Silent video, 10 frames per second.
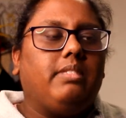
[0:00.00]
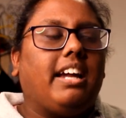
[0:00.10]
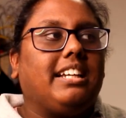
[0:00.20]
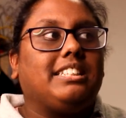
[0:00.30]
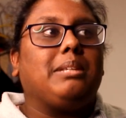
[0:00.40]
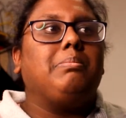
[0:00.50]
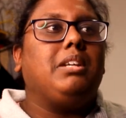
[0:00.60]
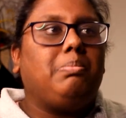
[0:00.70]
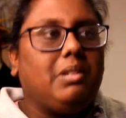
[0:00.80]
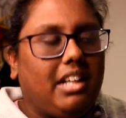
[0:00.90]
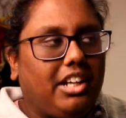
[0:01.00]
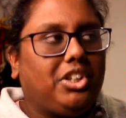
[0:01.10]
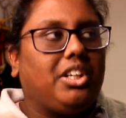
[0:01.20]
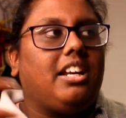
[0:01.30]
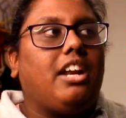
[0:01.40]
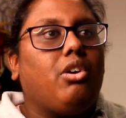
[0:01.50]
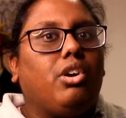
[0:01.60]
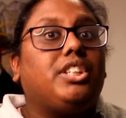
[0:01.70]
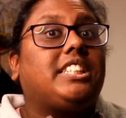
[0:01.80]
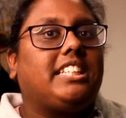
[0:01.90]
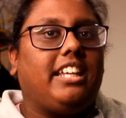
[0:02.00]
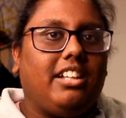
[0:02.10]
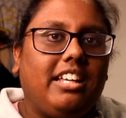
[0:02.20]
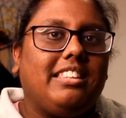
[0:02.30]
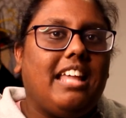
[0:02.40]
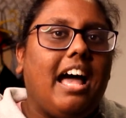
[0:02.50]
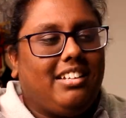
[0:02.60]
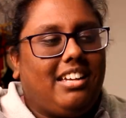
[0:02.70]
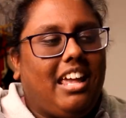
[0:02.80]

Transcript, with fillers: I guess, the manipulation and her skill in that.